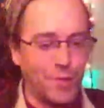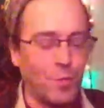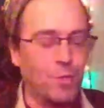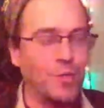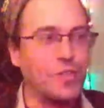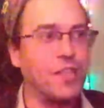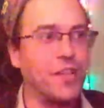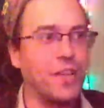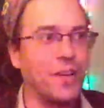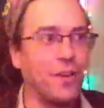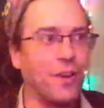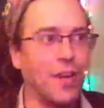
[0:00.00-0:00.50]

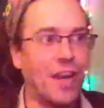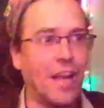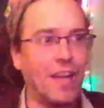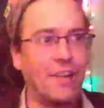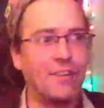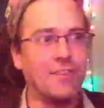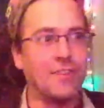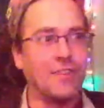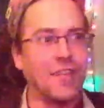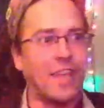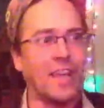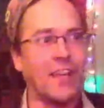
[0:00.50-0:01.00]
Was he going
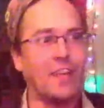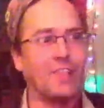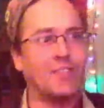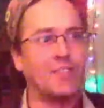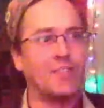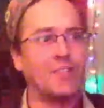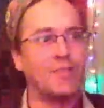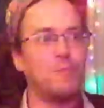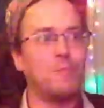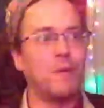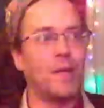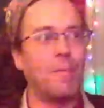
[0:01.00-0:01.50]
out to get his
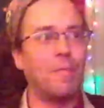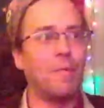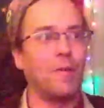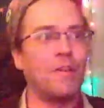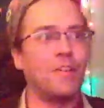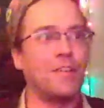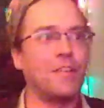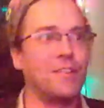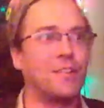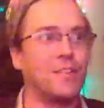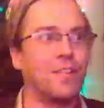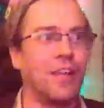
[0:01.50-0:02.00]
newspaper?
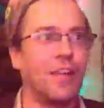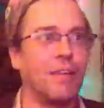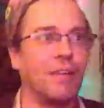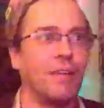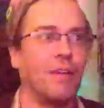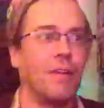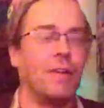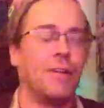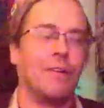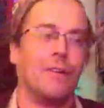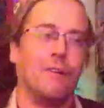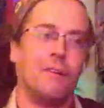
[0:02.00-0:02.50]
Did he say,
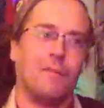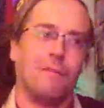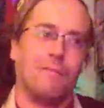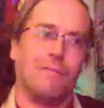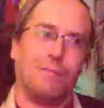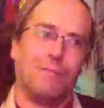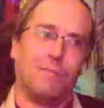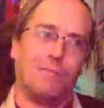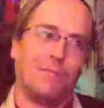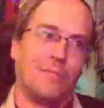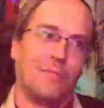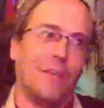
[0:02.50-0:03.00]

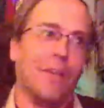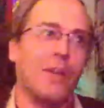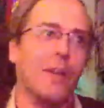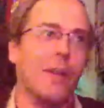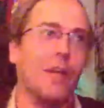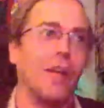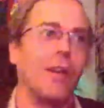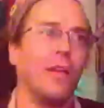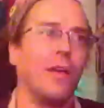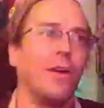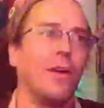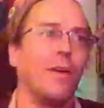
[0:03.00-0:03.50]

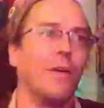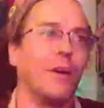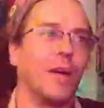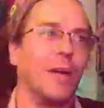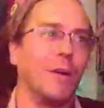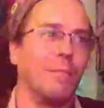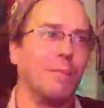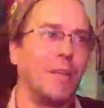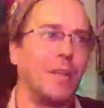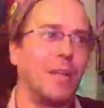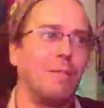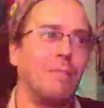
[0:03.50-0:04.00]
"Hello,
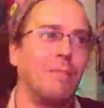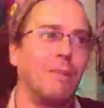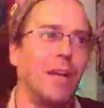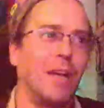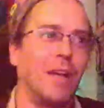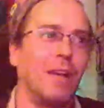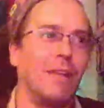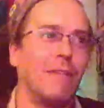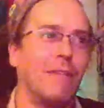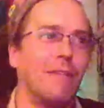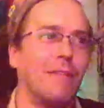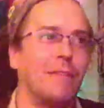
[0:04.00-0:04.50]
MD
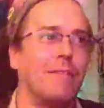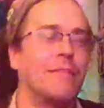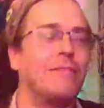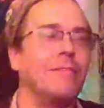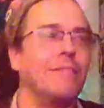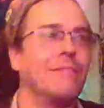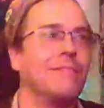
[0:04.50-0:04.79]
Maynard"?